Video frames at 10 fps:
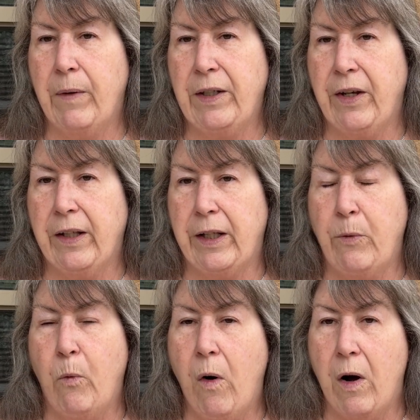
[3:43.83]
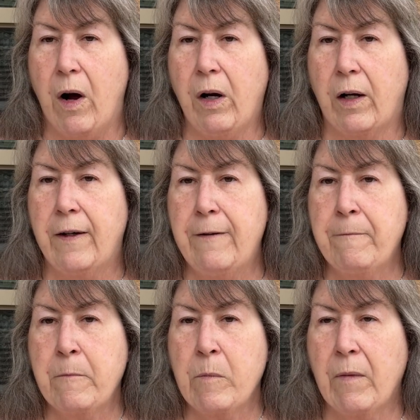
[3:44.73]
daily walk,
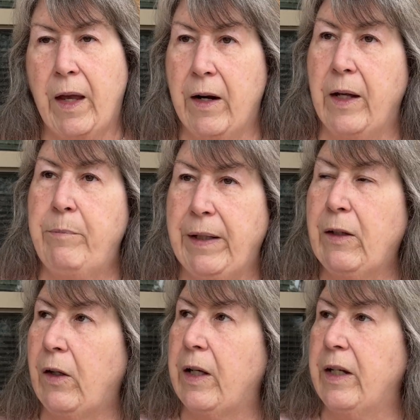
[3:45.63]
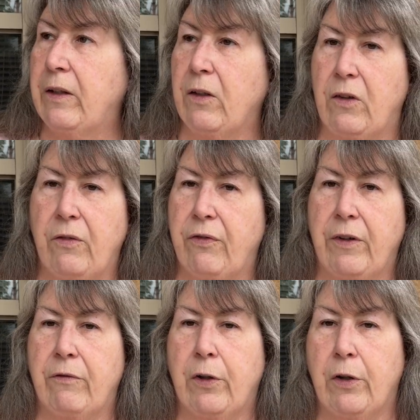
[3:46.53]
and I'd be looking at the
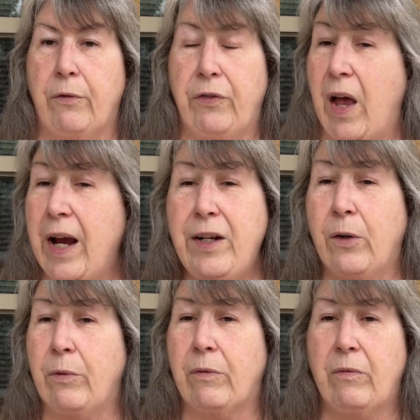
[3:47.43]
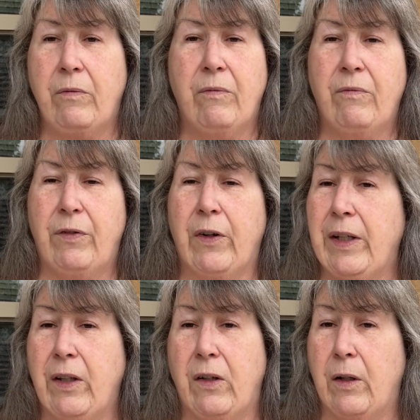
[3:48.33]
different roofs. I know very
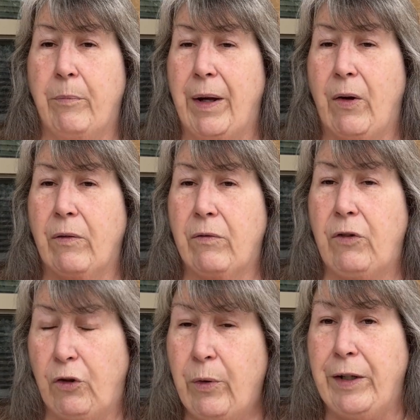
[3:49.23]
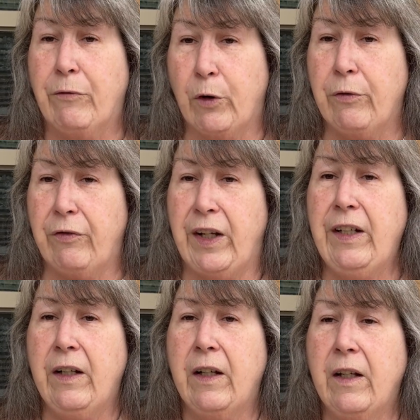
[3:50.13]
little about doing roofing.